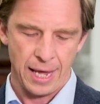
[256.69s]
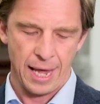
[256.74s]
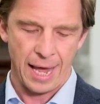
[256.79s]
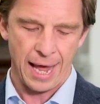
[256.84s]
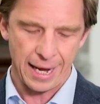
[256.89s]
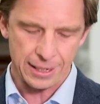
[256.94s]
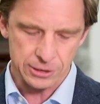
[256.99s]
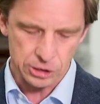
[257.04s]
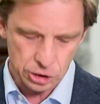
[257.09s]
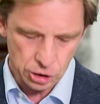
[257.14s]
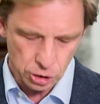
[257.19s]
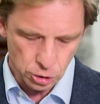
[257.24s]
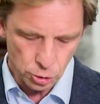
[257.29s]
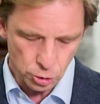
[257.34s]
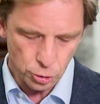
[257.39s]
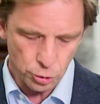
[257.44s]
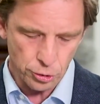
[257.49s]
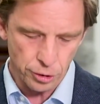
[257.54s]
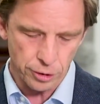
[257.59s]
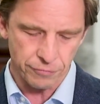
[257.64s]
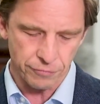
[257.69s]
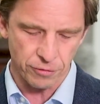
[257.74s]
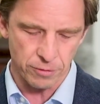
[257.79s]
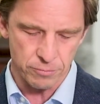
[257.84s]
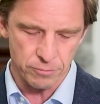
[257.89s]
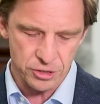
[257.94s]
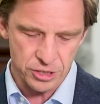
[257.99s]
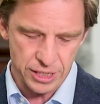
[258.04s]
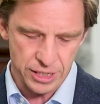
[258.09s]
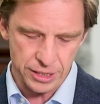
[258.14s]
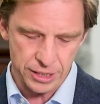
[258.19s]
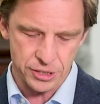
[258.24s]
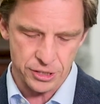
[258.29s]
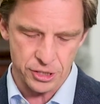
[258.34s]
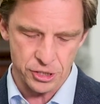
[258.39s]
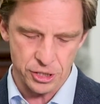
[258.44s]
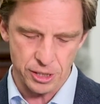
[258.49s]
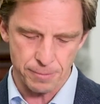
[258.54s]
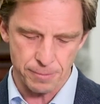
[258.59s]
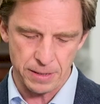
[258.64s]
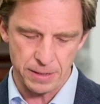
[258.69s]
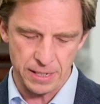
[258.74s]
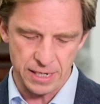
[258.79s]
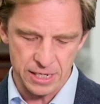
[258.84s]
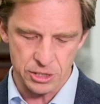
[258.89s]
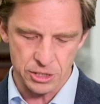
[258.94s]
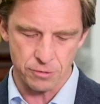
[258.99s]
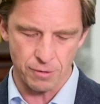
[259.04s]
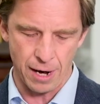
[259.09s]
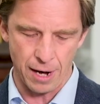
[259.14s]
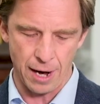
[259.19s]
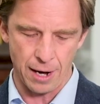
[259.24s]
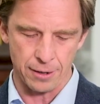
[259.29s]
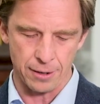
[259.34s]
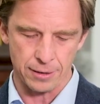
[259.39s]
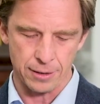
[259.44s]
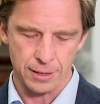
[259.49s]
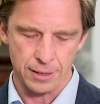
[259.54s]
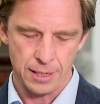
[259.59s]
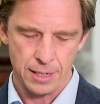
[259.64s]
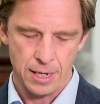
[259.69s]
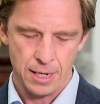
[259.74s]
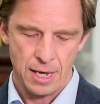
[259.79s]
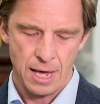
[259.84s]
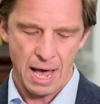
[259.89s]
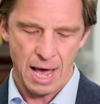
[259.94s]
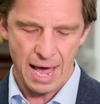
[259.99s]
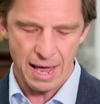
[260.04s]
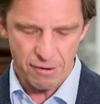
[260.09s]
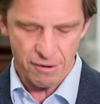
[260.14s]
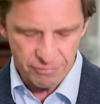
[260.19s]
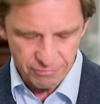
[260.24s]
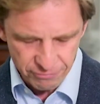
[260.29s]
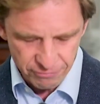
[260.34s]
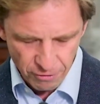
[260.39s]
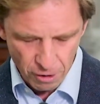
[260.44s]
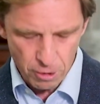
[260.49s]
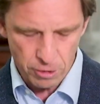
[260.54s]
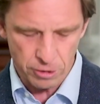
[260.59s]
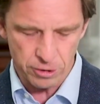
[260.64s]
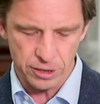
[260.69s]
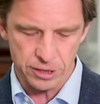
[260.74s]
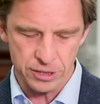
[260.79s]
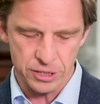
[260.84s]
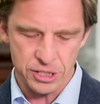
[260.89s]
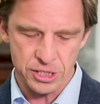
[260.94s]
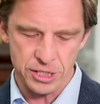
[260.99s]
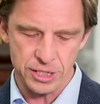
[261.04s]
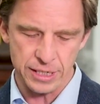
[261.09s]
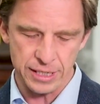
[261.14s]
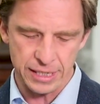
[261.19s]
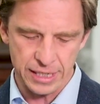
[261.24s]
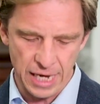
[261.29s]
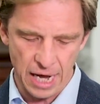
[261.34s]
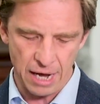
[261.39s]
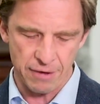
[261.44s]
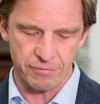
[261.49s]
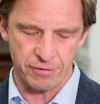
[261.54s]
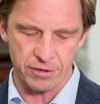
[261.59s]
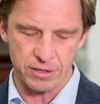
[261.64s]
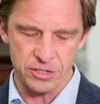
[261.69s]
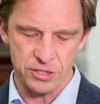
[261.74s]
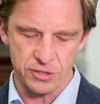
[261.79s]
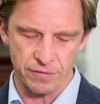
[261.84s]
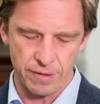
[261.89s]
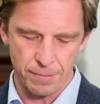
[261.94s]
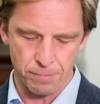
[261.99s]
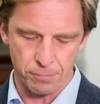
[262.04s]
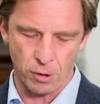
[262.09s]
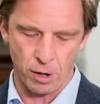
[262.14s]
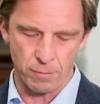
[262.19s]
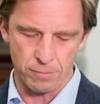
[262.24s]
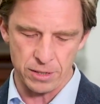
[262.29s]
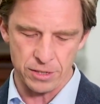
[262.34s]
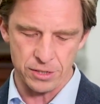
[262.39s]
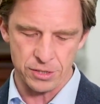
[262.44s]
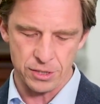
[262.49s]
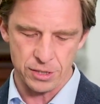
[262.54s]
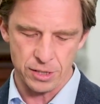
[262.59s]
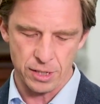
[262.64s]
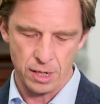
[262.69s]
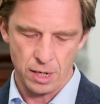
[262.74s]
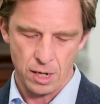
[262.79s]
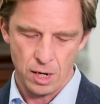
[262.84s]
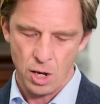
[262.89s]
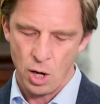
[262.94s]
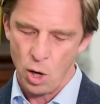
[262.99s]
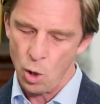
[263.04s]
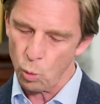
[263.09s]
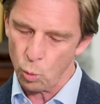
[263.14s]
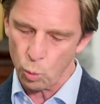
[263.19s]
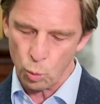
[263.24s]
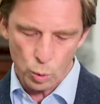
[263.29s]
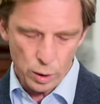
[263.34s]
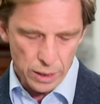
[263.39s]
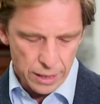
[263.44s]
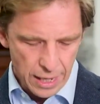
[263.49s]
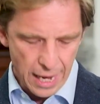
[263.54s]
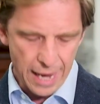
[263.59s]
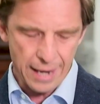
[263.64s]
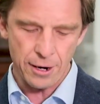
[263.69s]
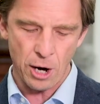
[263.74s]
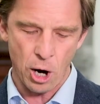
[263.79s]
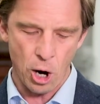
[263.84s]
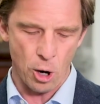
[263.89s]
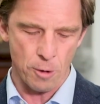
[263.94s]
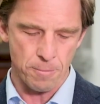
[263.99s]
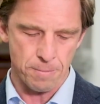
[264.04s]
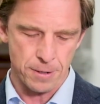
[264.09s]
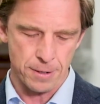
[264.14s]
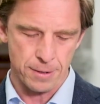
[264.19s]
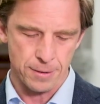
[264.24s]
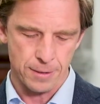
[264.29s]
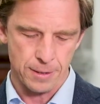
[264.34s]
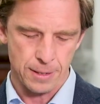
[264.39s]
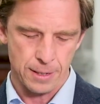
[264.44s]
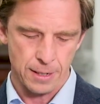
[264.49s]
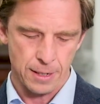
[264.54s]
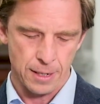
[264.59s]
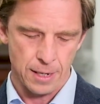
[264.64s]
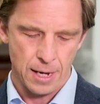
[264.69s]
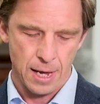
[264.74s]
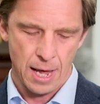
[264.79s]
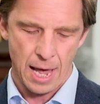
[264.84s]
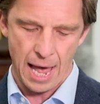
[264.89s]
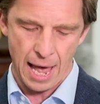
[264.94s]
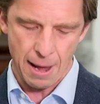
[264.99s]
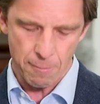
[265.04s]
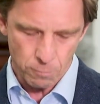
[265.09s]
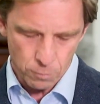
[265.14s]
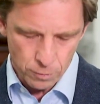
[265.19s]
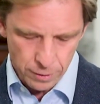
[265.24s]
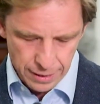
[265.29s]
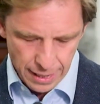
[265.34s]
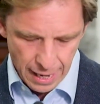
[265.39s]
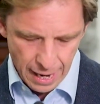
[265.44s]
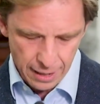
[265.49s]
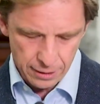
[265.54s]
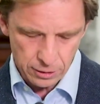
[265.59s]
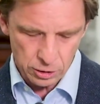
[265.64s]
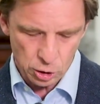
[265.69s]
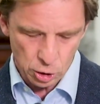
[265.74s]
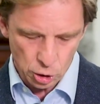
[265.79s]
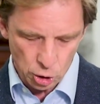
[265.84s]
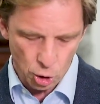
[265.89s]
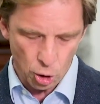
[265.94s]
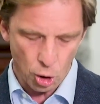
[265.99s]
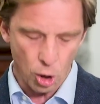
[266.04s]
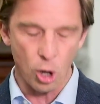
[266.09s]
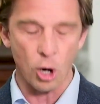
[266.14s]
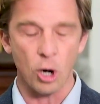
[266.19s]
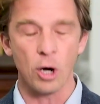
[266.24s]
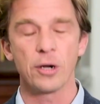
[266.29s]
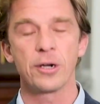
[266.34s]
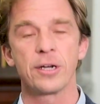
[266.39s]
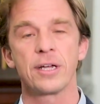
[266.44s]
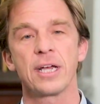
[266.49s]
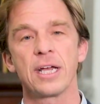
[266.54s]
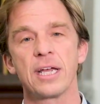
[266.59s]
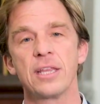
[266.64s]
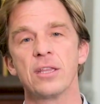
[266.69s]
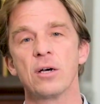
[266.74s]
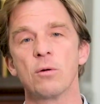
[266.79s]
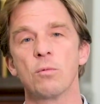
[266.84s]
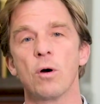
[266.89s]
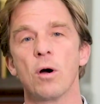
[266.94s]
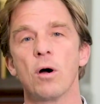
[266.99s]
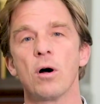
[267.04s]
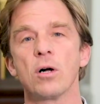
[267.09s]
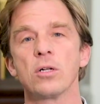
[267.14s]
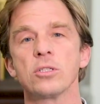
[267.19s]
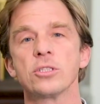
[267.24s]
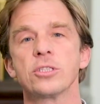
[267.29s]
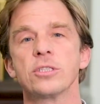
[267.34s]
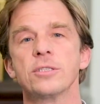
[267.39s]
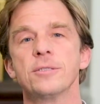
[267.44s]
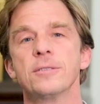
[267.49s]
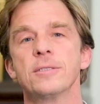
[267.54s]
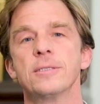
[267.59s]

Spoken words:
excluded from citizenship in Israel, and foreigners to the covenants of the promise, without hope and without God in the world.